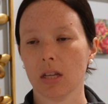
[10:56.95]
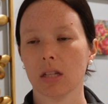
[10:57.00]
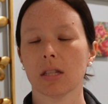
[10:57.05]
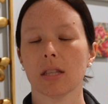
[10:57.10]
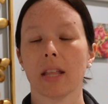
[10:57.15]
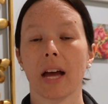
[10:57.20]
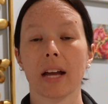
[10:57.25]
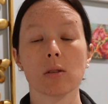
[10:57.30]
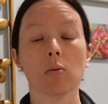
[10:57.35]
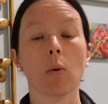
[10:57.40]

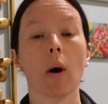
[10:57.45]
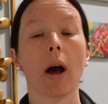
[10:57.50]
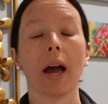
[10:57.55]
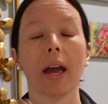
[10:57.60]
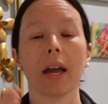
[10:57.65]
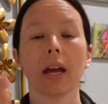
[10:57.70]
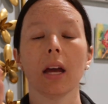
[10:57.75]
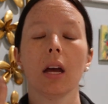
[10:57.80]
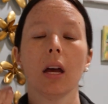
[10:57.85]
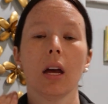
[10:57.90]
That's
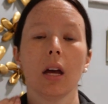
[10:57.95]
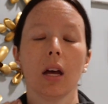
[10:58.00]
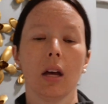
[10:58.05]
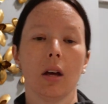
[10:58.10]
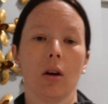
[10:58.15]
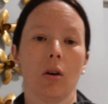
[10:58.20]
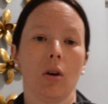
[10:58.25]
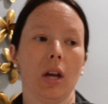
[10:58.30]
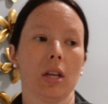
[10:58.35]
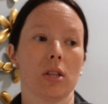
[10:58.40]
why
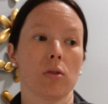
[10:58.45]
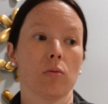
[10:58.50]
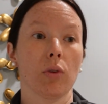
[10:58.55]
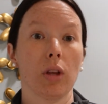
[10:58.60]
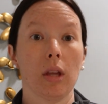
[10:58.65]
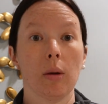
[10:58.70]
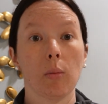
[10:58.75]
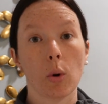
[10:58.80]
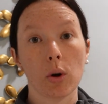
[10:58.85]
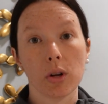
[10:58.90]
it's
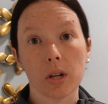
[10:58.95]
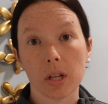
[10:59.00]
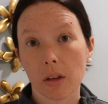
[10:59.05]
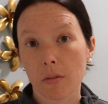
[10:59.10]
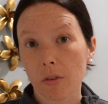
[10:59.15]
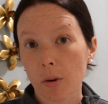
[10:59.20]
really important to give